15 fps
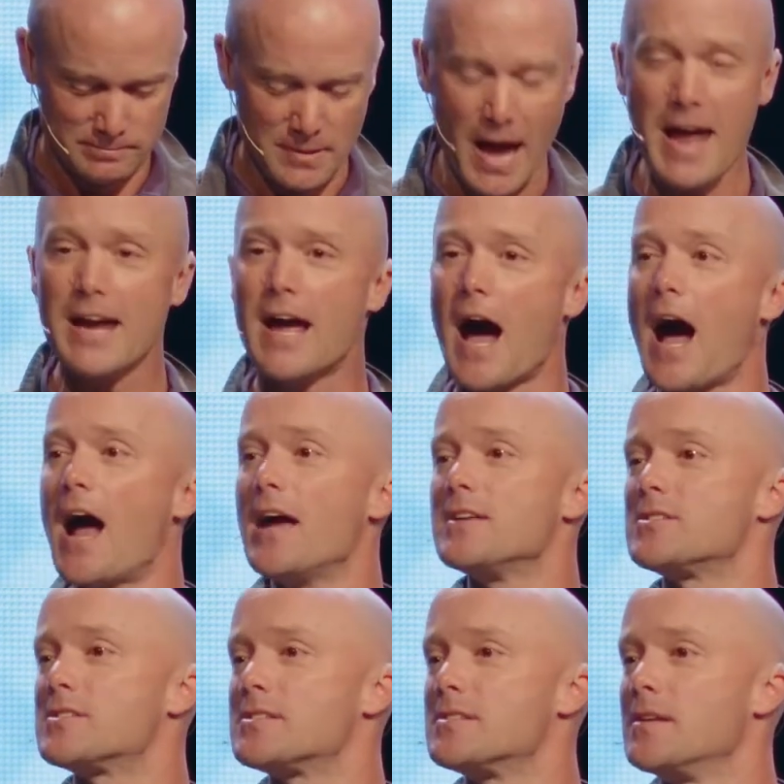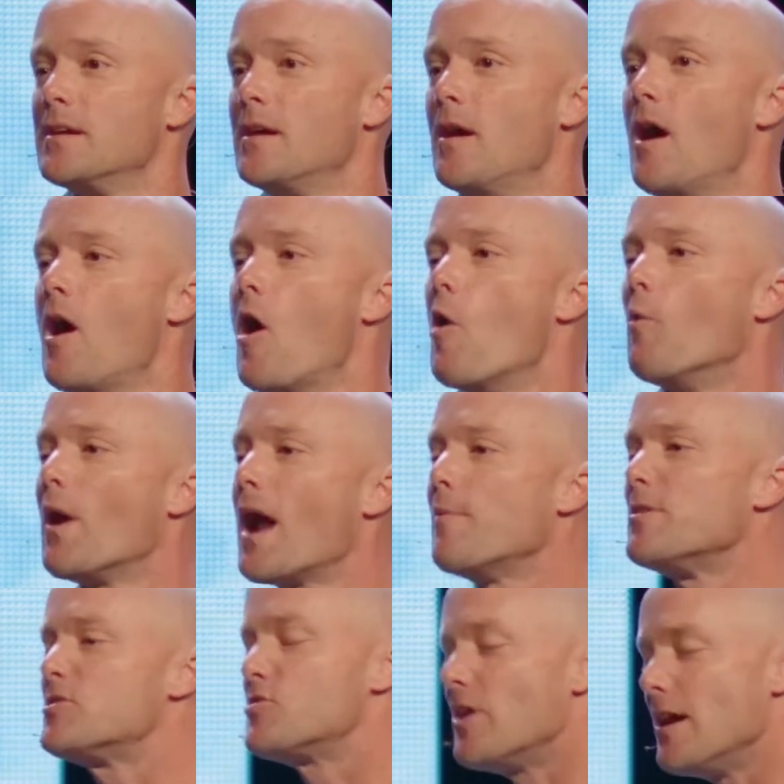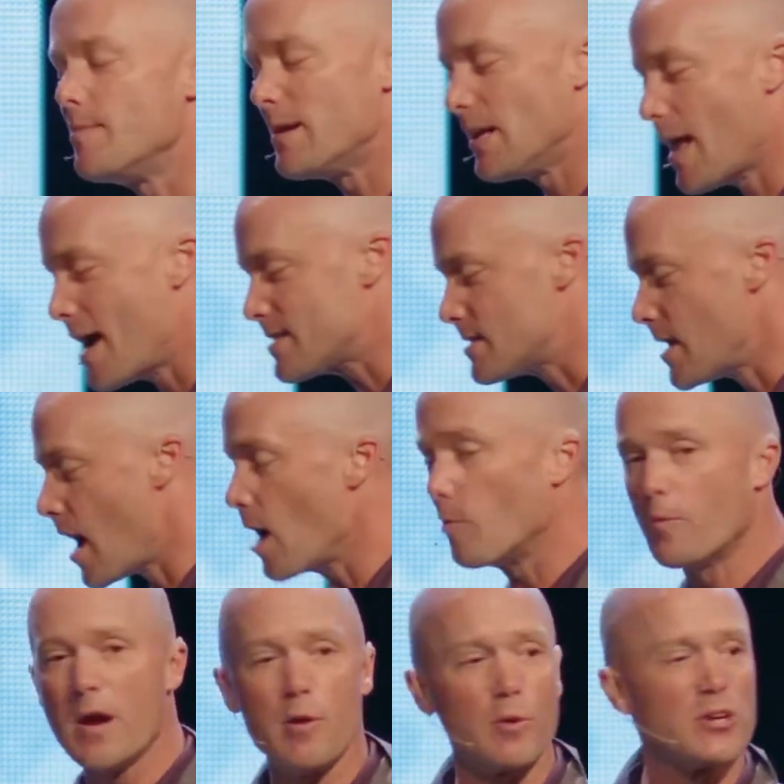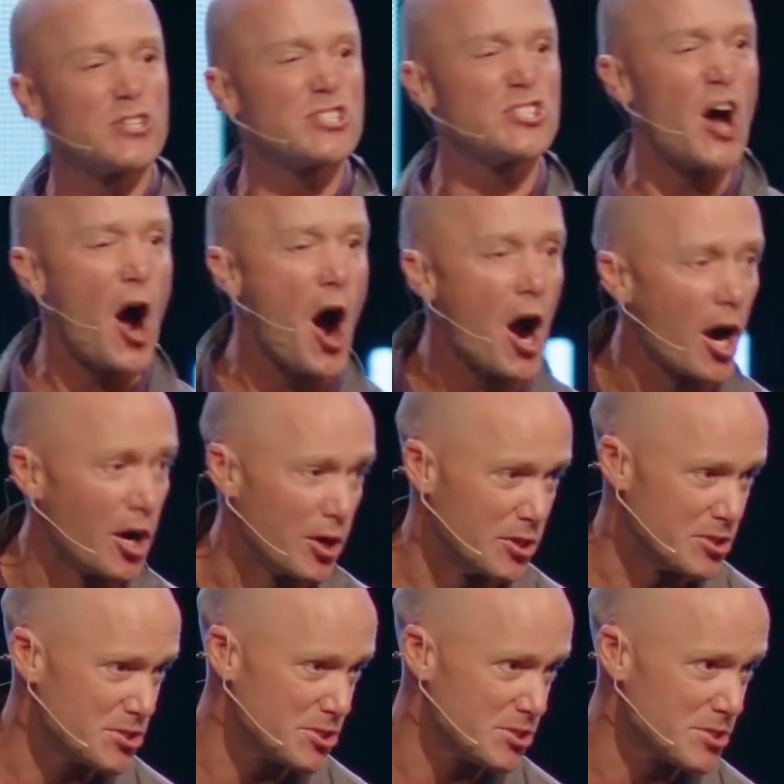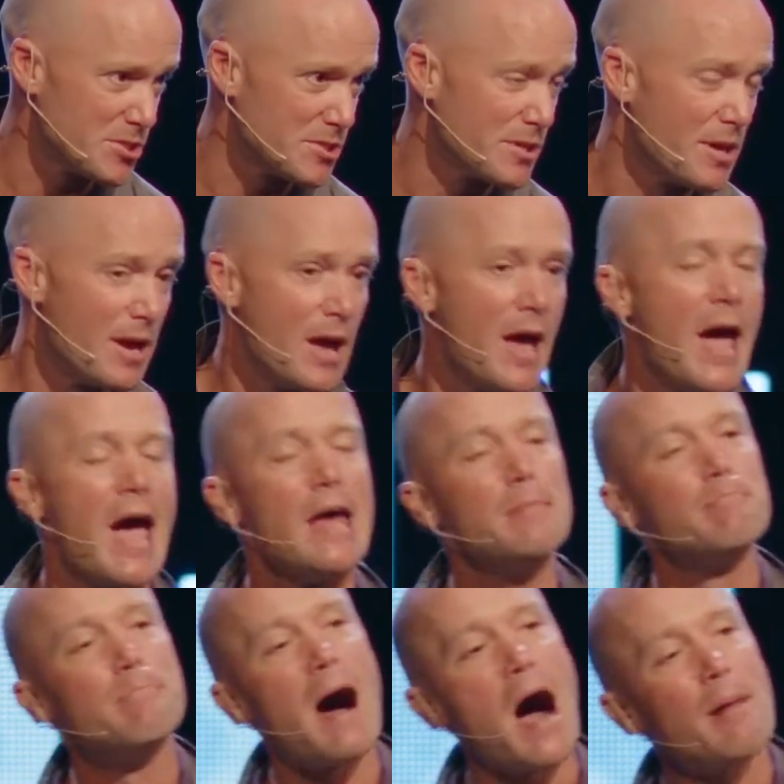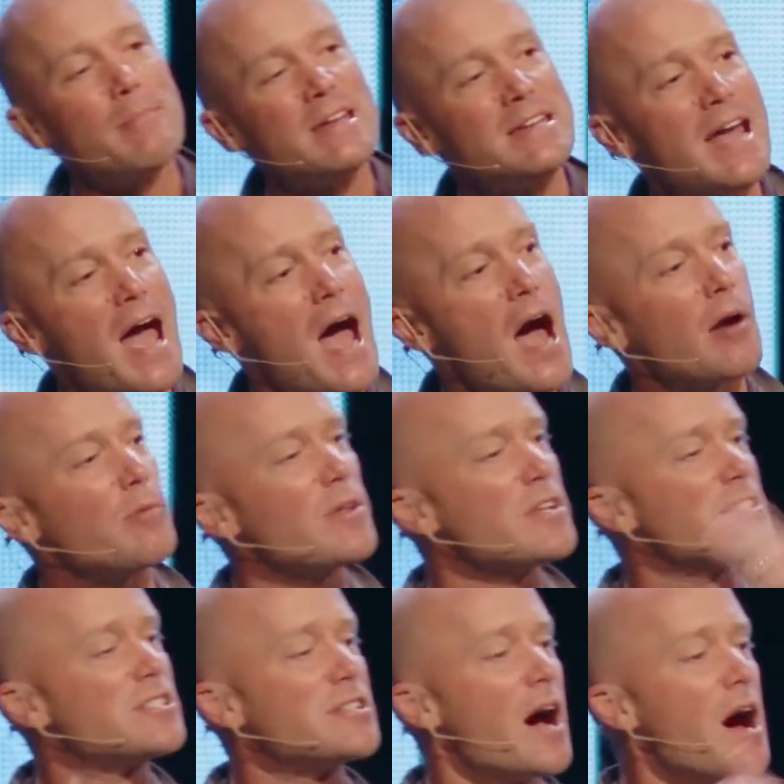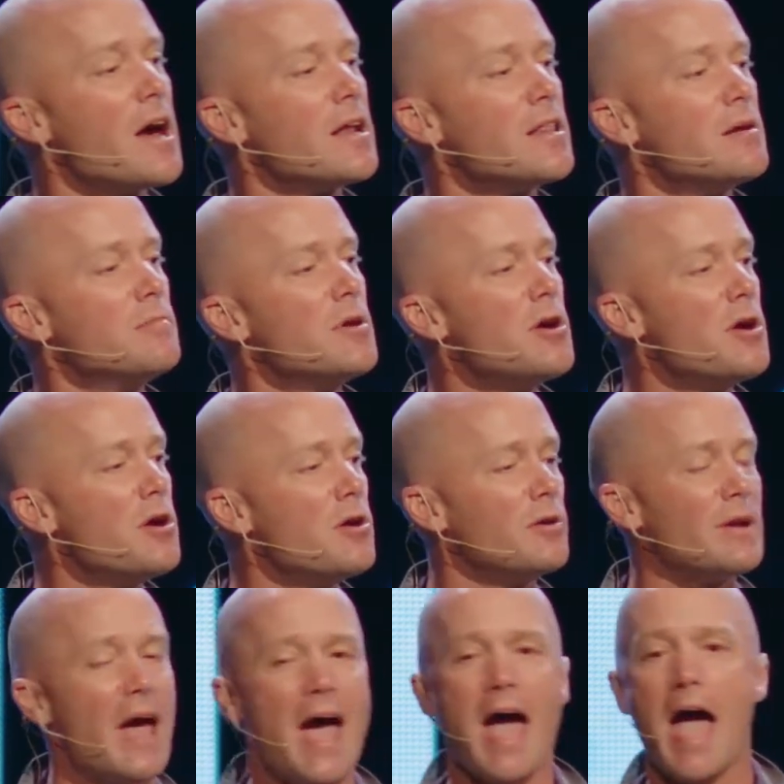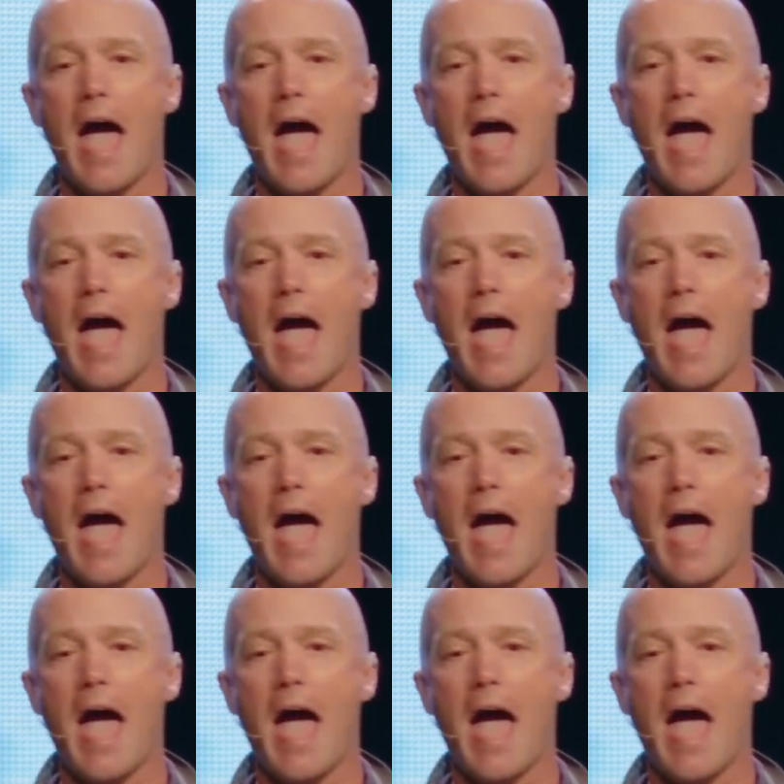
Hey guys, when I was dreaming last night, we were stars. And mom and dad were the sun and the moon.